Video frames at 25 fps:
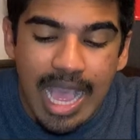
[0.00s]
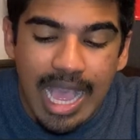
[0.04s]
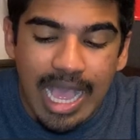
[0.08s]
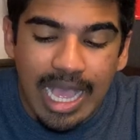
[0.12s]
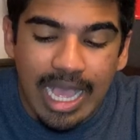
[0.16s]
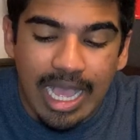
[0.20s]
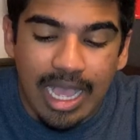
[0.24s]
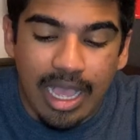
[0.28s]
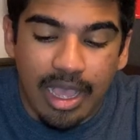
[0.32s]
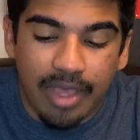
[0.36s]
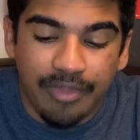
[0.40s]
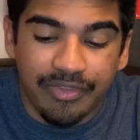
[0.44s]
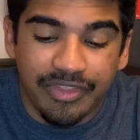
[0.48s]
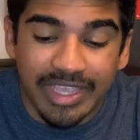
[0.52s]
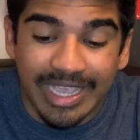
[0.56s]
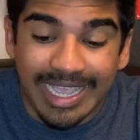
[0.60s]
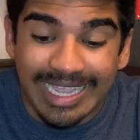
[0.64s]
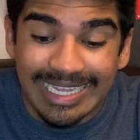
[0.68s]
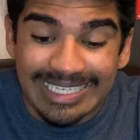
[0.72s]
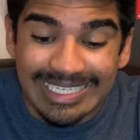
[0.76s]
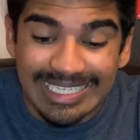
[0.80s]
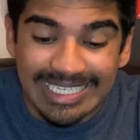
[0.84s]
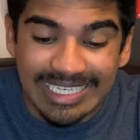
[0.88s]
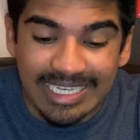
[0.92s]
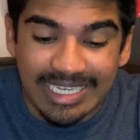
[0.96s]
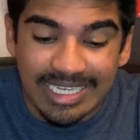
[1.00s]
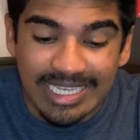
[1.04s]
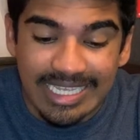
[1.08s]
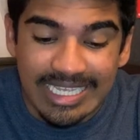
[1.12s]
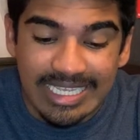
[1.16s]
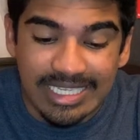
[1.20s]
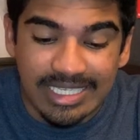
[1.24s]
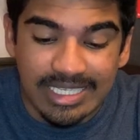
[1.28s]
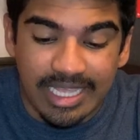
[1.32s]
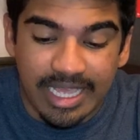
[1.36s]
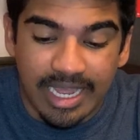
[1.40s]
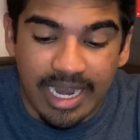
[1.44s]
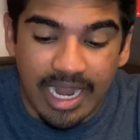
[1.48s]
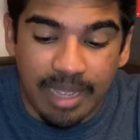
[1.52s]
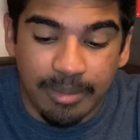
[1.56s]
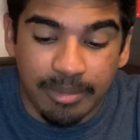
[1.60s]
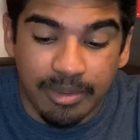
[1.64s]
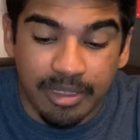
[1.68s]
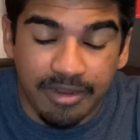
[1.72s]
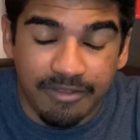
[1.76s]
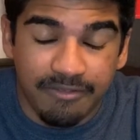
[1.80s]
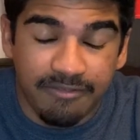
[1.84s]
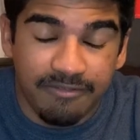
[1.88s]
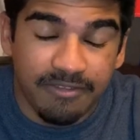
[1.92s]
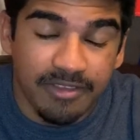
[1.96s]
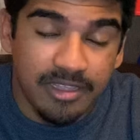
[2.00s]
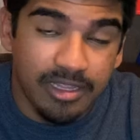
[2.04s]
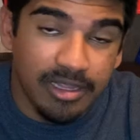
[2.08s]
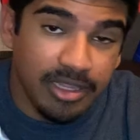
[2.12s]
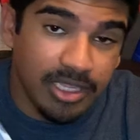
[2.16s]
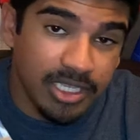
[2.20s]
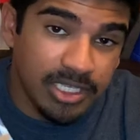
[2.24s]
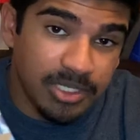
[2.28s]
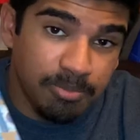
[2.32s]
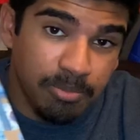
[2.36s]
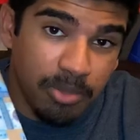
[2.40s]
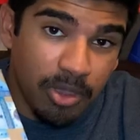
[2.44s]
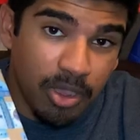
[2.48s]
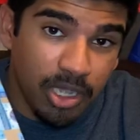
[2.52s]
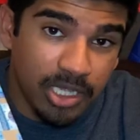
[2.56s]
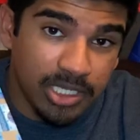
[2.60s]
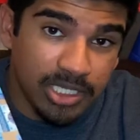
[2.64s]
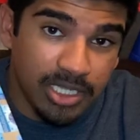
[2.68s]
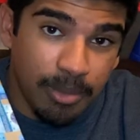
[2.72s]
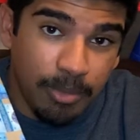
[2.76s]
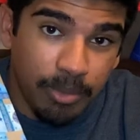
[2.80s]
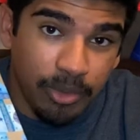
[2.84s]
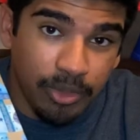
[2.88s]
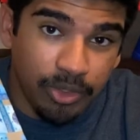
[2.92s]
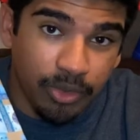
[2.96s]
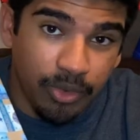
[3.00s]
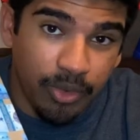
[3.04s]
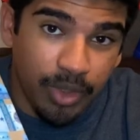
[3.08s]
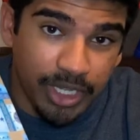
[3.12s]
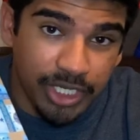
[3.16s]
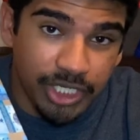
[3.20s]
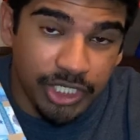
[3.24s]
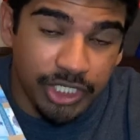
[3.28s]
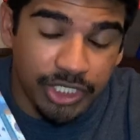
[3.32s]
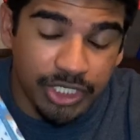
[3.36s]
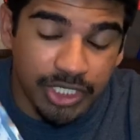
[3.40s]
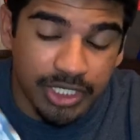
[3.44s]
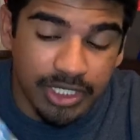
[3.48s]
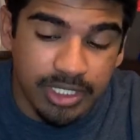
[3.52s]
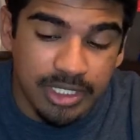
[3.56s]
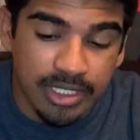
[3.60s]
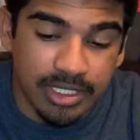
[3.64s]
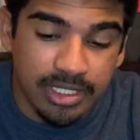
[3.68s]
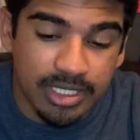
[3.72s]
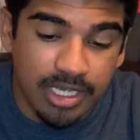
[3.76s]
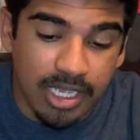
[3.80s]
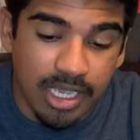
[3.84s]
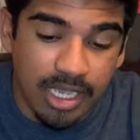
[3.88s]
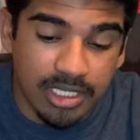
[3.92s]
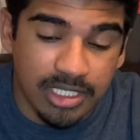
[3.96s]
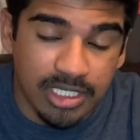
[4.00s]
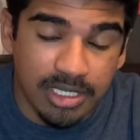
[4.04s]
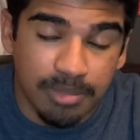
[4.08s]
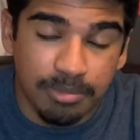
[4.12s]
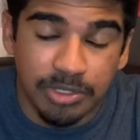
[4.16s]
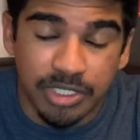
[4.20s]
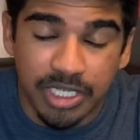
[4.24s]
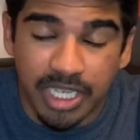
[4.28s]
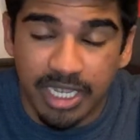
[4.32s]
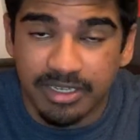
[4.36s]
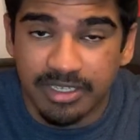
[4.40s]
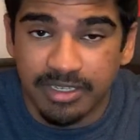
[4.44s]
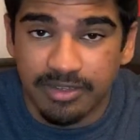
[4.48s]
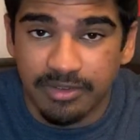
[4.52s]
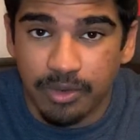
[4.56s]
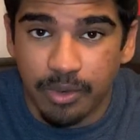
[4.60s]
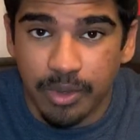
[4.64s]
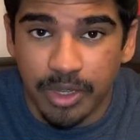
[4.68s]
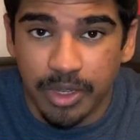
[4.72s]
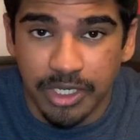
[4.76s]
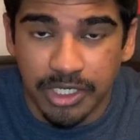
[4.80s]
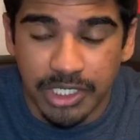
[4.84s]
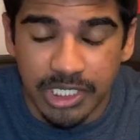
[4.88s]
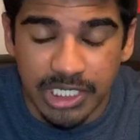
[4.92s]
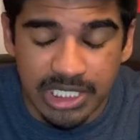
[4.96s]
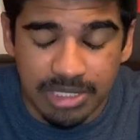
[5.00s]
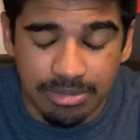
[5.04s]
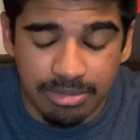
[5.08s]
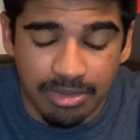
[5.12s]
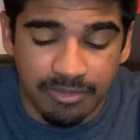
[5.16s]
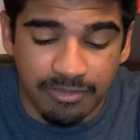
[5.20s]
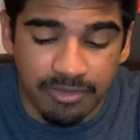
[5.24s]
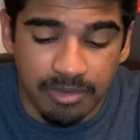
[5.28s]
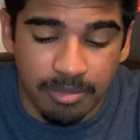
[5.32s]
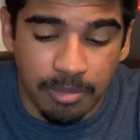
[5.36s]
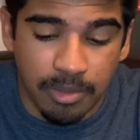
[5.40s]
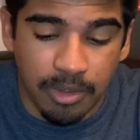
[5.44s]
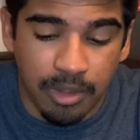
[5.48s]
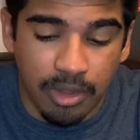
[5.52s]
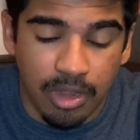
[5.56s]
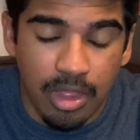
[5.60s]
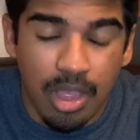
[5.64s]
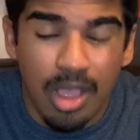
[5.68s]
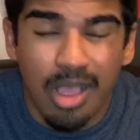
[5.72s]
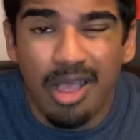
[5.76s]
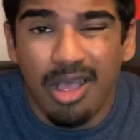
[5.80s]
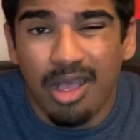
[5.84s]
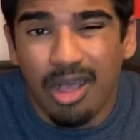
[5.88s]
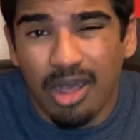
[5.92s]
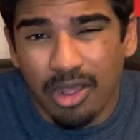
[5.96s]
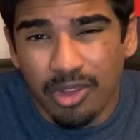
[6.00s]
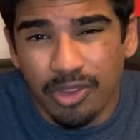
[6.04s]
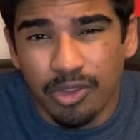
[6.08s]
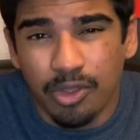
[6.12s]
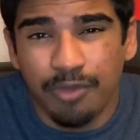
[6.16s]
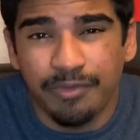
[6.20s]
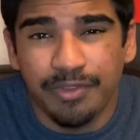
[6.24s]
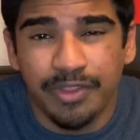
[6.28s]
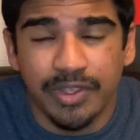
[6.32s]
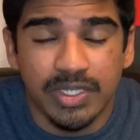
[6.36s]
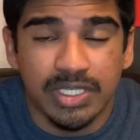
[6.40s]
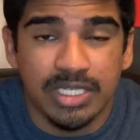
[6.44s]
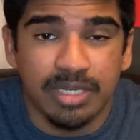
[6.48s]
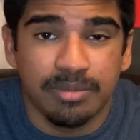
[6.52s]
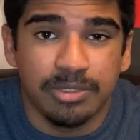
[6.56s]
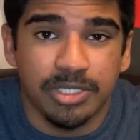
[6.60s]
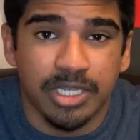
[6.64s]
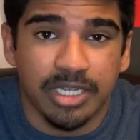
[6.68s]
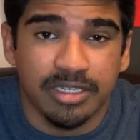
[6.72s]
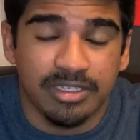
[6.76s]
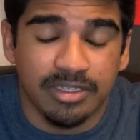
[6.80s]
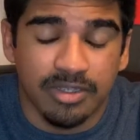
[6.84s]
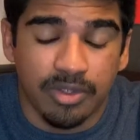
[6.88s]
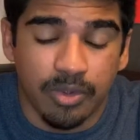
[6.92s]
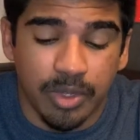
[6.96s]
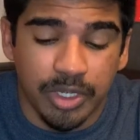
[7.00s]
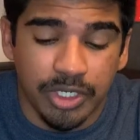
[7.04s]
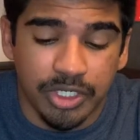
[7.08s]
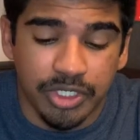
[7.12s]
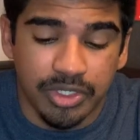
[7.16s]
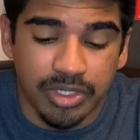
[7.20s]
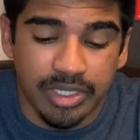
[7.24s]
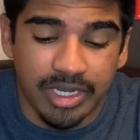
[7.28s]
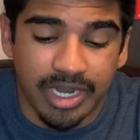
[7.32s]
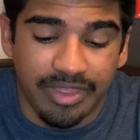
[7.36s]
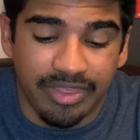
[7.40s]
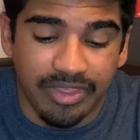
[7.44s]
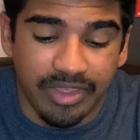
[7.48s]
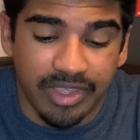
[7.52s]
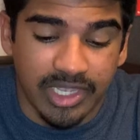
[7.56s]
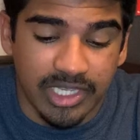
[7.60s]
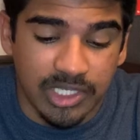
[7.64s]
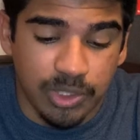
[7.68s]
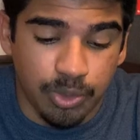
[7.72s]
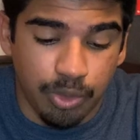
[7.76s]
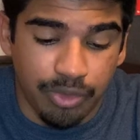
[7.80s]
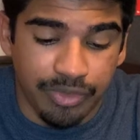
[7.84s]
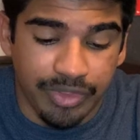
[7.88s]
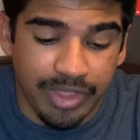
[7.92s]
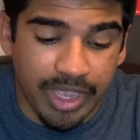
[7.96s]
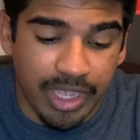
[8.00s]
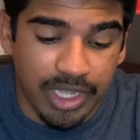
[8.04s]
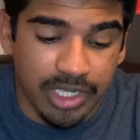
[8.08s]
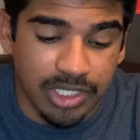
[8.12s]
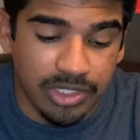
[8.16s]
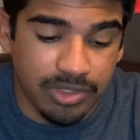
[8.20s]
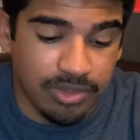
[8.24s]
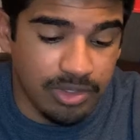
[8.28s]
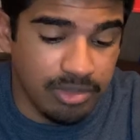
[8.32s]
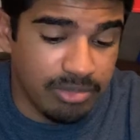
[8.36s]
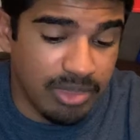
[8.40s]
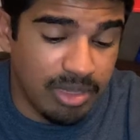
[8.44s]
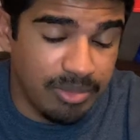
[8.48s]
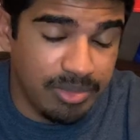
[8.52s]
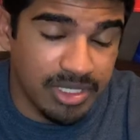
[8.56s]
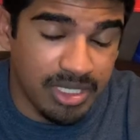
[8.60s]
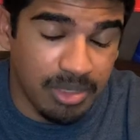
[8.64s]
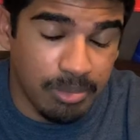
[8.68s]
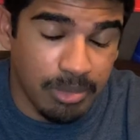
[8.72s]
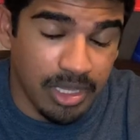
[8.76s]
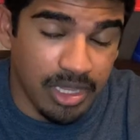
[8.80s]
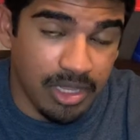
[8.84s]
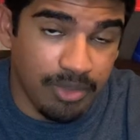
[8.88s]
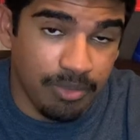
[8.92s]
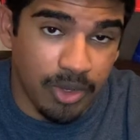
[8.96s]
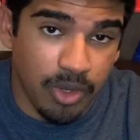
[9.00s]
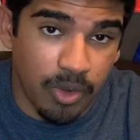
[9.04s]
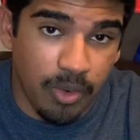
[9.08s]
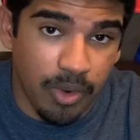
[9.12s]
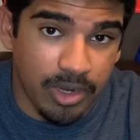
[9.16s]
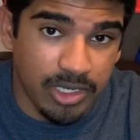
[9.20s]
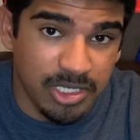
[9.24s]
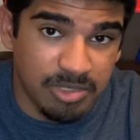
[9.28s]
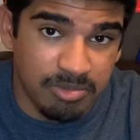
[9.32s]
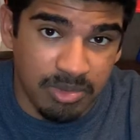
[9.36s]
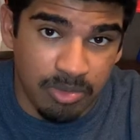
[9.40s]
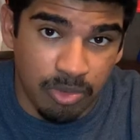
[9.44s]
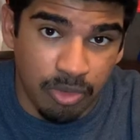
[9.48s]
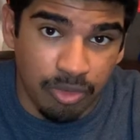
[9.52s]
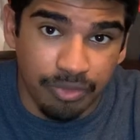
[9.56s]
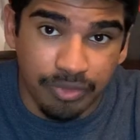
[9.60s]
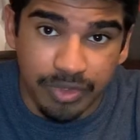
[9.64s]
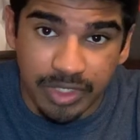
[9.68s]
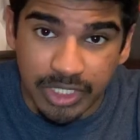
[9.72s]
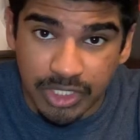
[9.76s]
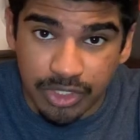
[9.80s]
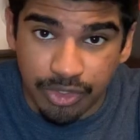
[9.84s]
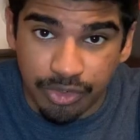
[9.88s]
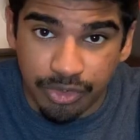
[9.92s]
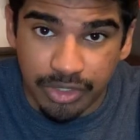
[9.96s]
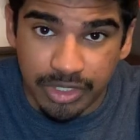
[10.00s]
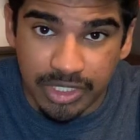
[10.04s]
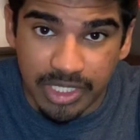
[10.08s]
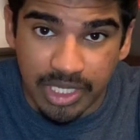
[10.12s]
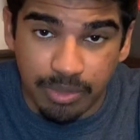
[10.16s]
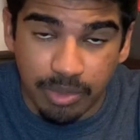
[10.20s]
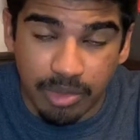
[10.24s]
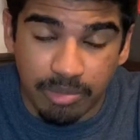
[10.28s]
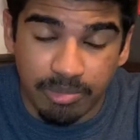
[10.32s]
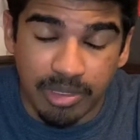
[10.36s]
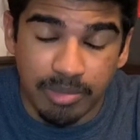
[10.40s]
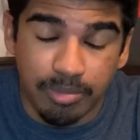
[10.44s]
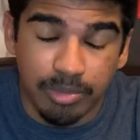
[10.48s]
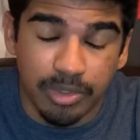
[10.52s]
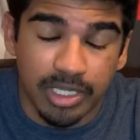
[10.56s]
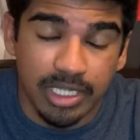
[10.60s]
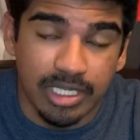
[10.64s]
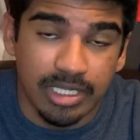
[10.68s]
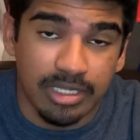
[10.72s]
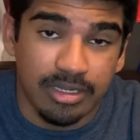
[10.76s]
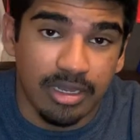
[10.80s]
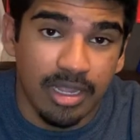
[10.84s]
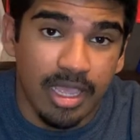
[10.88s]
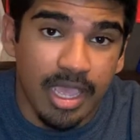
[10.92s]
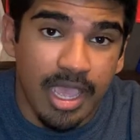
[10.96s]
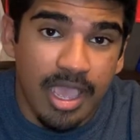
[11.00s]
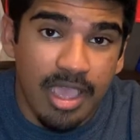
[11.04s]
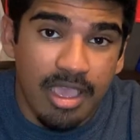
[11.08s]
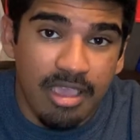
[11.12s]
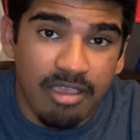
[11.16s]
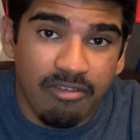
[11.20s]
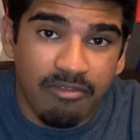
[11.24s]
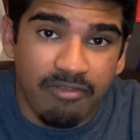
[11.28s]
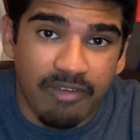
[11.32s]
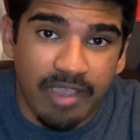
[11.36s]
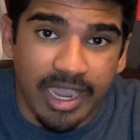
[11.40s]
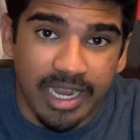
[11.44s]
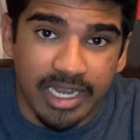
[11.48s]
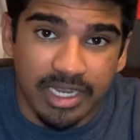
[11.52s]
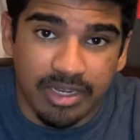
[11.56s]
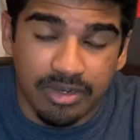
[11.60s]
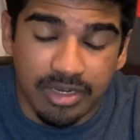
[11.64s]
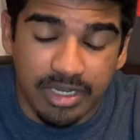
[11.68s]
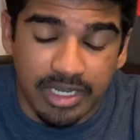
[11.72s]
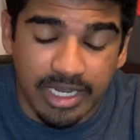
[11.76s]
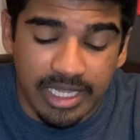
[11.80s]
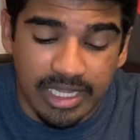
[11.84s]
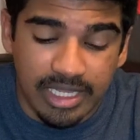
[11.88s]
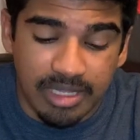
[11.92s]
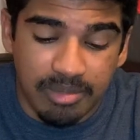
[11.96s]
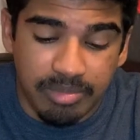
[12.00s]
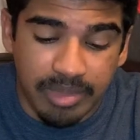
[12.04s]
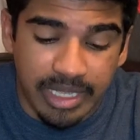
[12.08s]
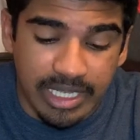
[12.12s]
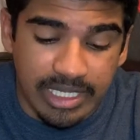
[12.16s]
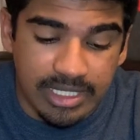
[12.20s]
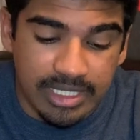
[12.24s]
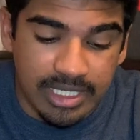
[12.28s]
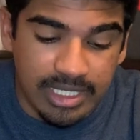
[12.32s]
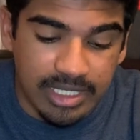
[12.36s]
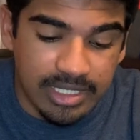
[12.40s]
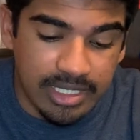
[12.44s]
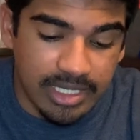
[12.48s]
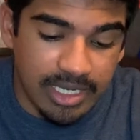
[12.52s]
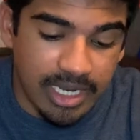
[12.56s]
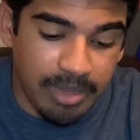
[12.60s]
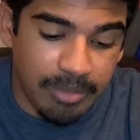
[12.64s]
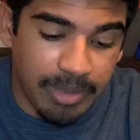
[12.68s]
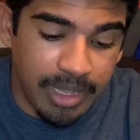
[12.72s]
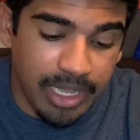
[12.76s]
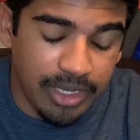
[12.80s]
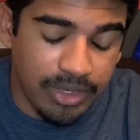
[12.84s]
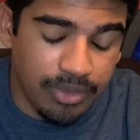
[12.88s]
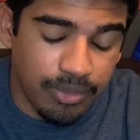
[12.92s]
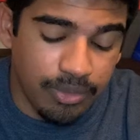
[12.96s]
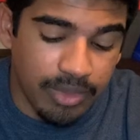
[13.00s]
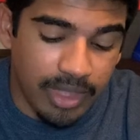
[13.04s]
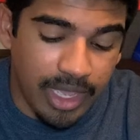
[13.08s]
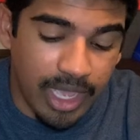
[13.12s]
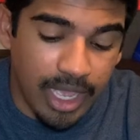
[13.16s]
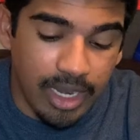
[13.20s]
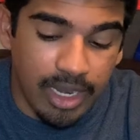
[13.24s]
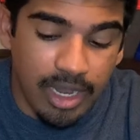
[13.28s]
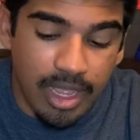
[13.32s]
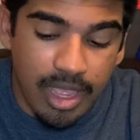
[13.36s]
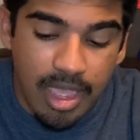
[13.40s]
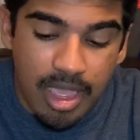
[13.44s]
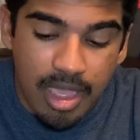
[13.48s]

The idea is that I'm going to fill this box up with questions, subjective questions about football. Although if there's an objective question that I think is worth answering, maybe something that requires a bit more research than what people can find on a daily basis, then I might do that.